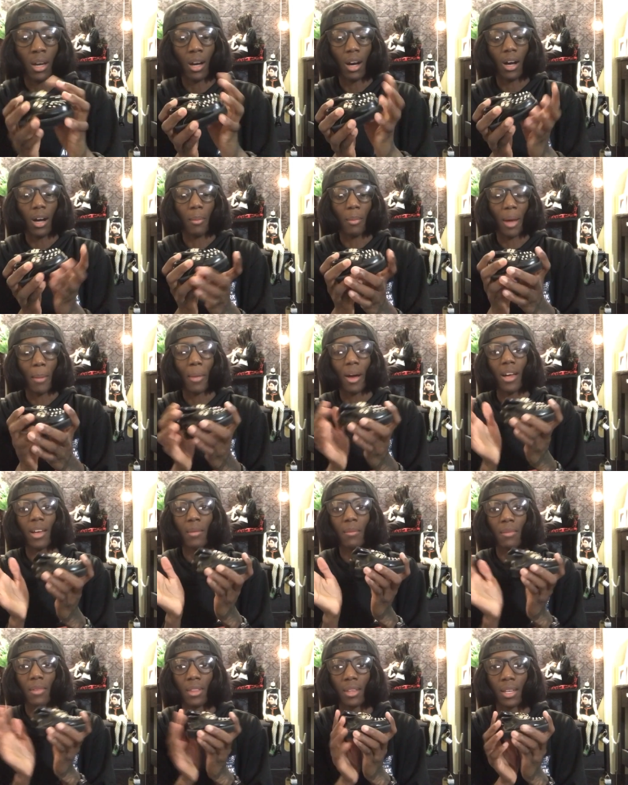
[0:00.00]
Um, I bought
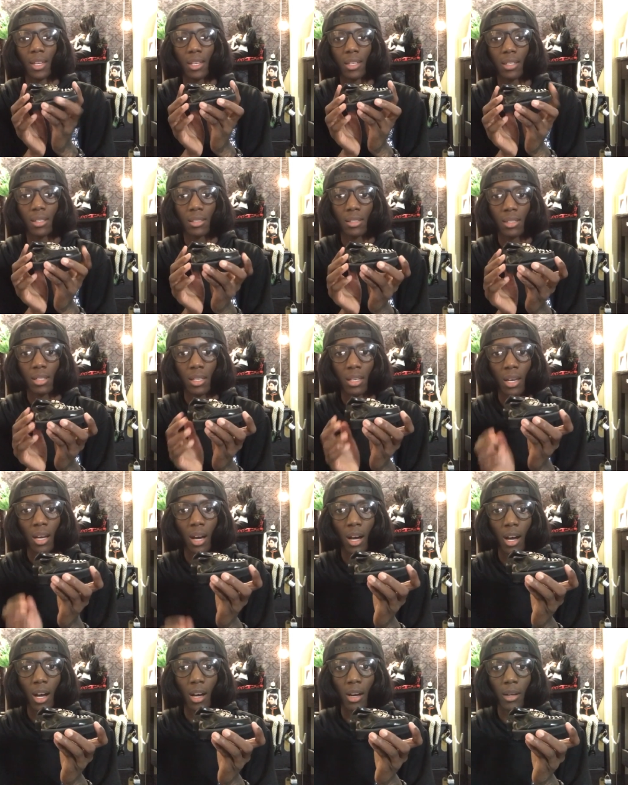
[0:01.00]
him these,
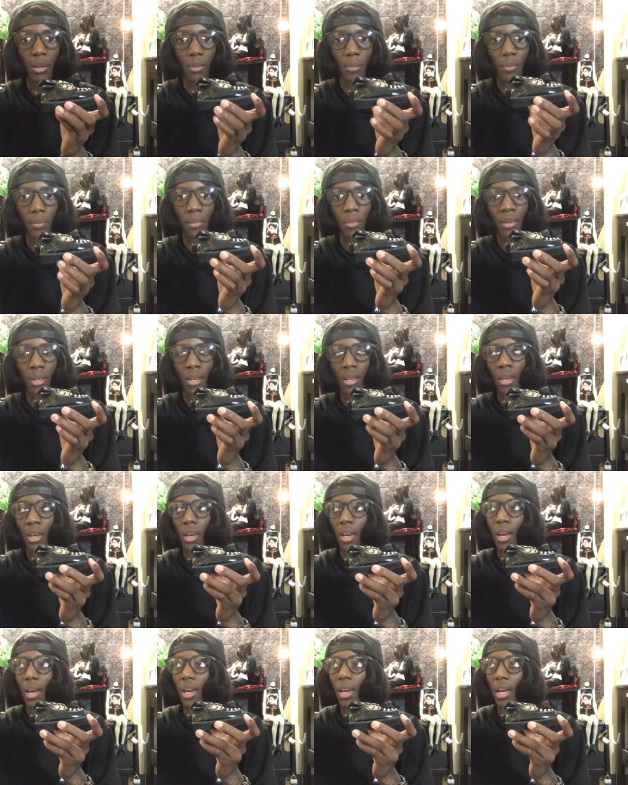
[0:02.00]
um,
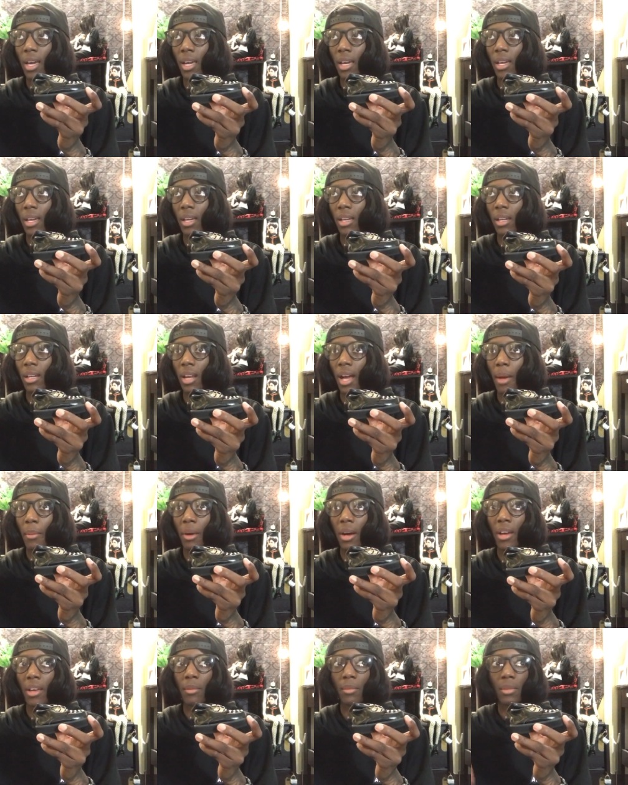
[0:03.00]
and I
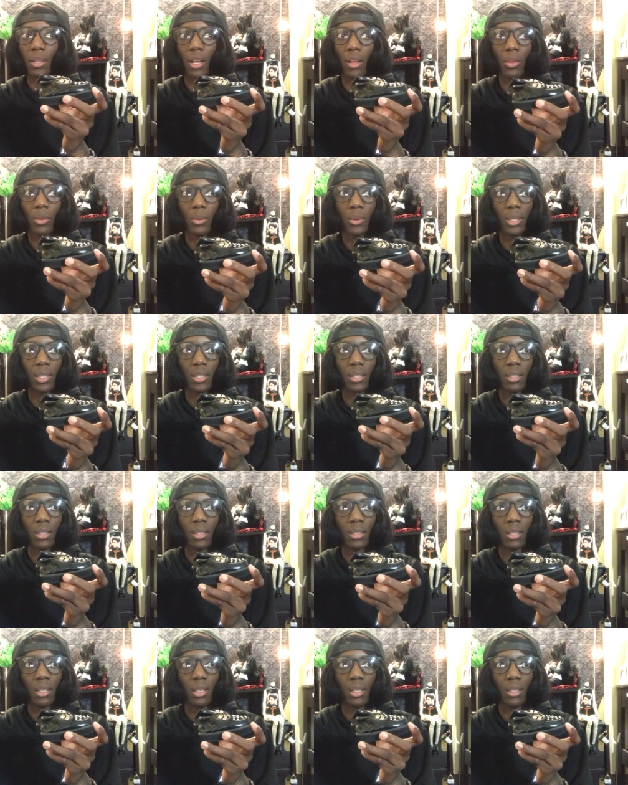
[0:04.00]
bought him another one,
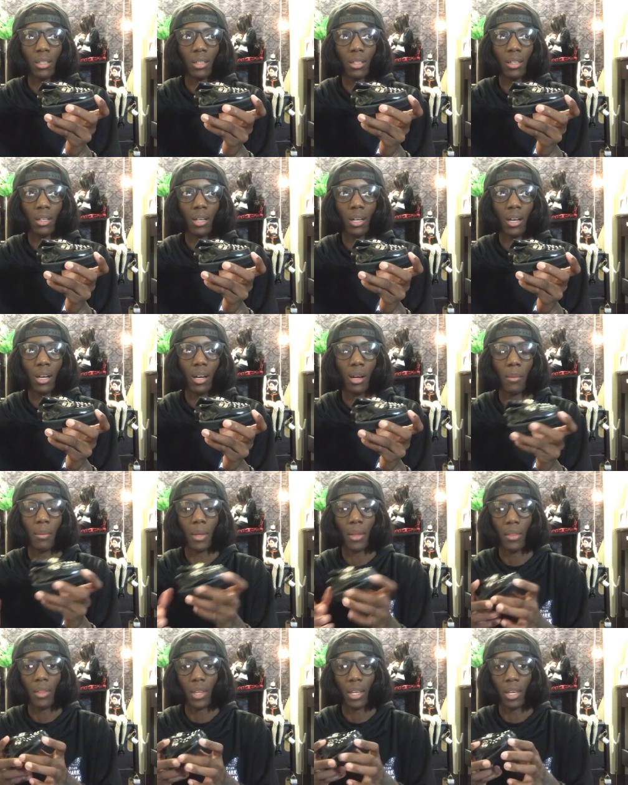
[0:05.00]
um,
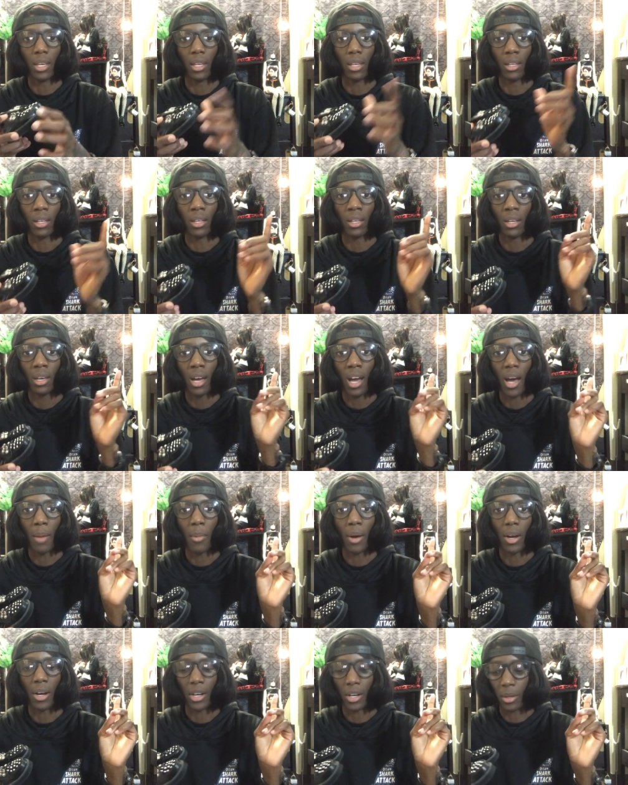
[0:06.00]
and then I
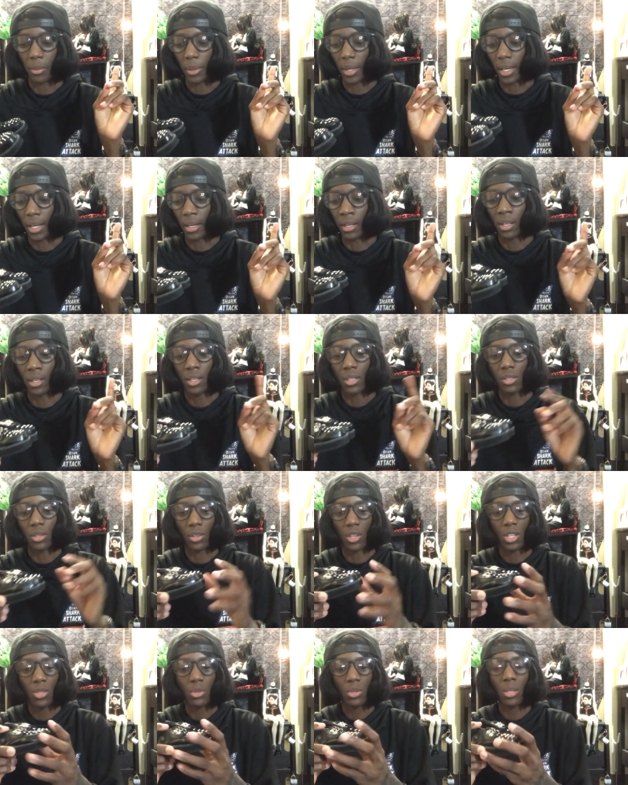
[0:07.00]
bought her a pair. So
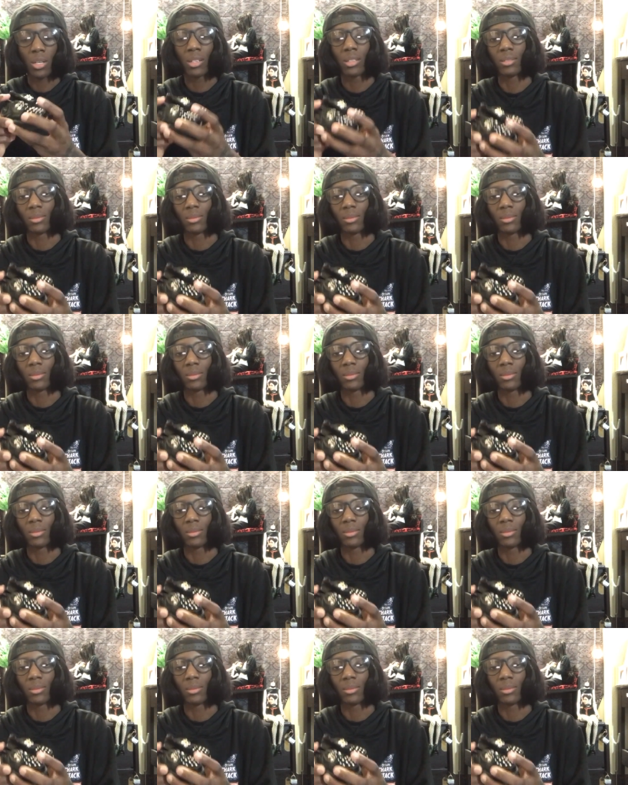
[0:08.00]
these are,